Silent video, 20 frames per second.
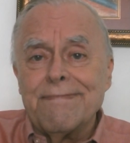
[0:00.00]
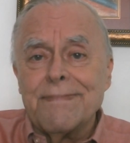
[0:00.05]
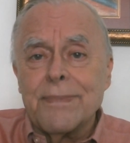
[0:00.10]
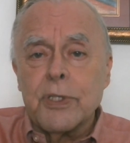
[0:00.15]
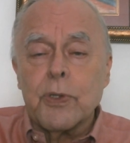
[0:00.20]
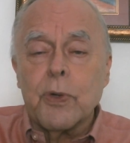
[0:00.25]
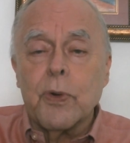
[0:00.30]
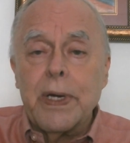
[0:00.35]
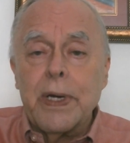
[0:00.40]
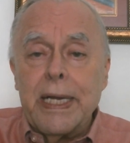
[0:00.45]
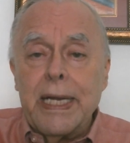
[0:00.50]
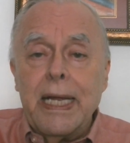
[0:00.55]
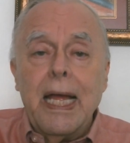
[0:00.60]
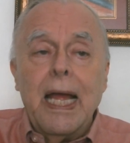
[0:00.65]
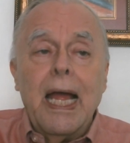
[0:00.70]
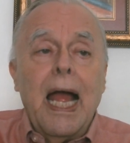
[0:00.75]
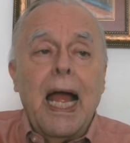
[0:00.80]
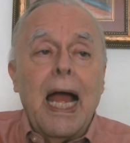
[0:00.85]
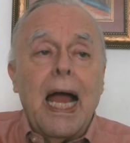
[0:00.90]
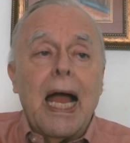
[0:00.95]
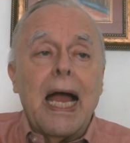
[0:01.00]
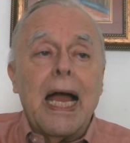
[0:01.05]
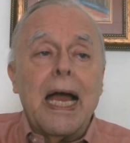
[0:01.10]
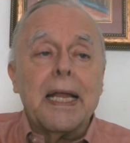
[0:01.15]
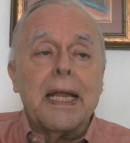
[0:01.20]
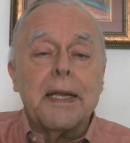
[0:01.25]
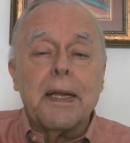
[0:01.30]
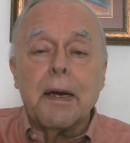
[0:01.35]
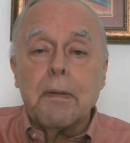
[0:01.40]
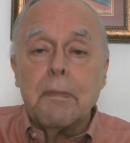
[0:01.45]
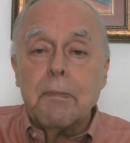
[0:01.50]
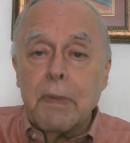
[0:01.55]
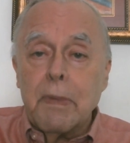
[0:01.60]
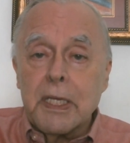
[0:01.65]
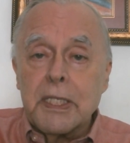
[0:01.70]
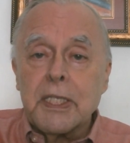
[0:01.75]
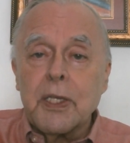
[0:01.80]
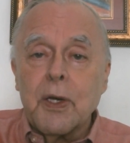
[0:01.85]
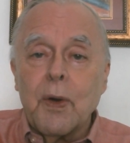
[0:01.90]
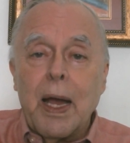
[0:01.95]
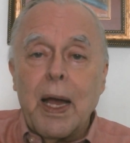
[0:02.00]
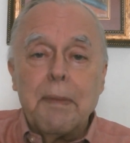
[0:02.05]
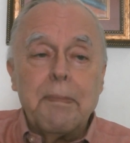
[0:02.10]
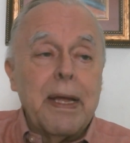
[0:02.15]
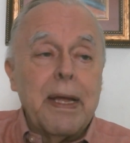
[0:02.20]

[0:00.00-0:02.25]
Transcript: Sorry. And much though I